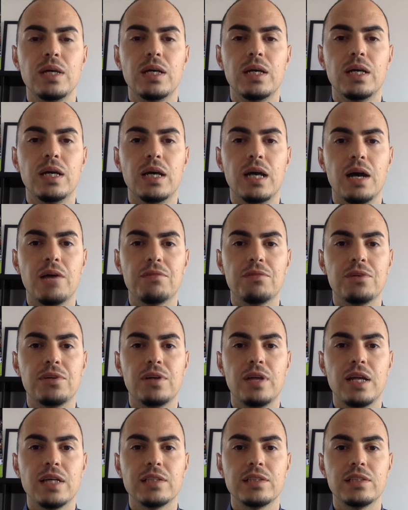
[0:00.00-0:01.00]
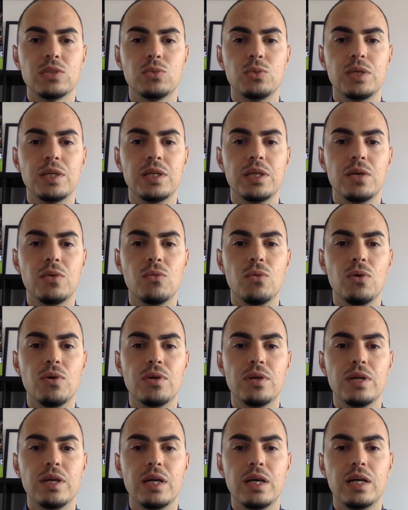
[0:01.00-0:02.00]
After last week, they
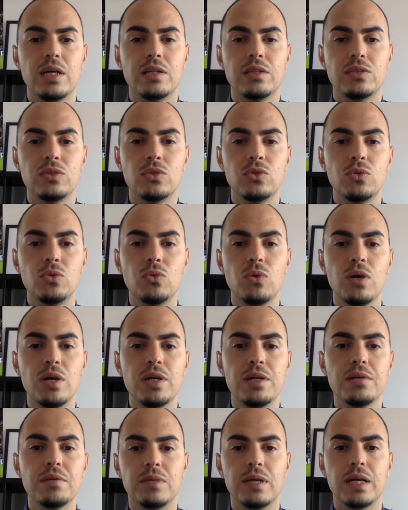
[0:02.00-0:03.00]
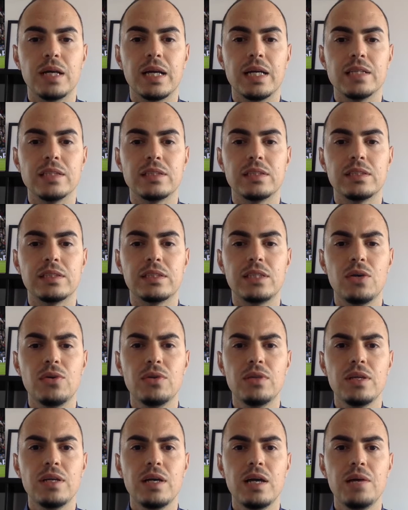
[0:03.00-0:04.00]
won 2-1 against
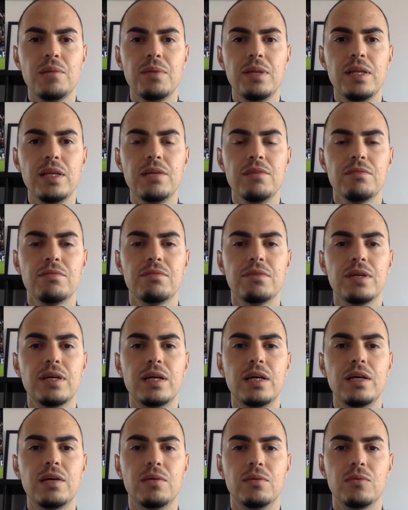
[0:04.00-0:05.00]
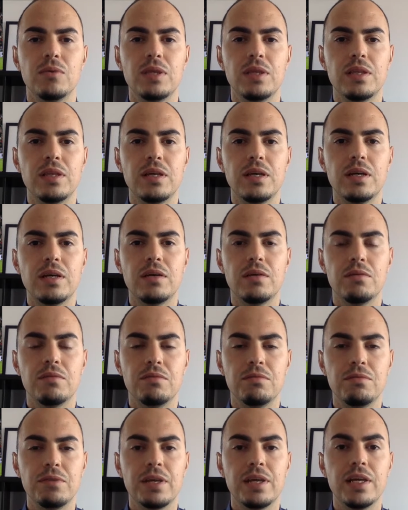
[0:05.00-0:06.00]
Celta, I believe, with
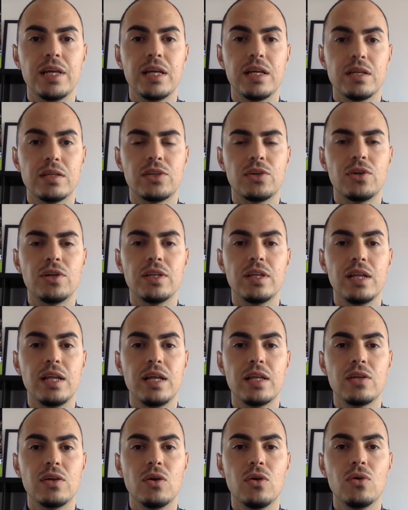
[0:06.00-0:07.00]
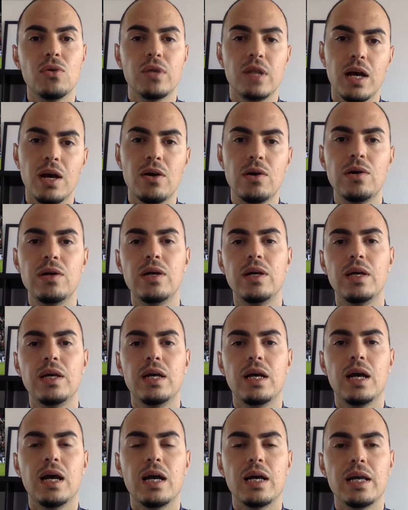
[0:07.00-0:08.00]
Fekir scoring the late goal. Now,
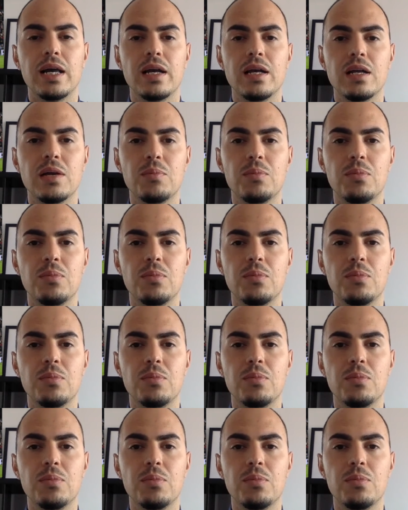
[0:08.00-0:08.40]
getting a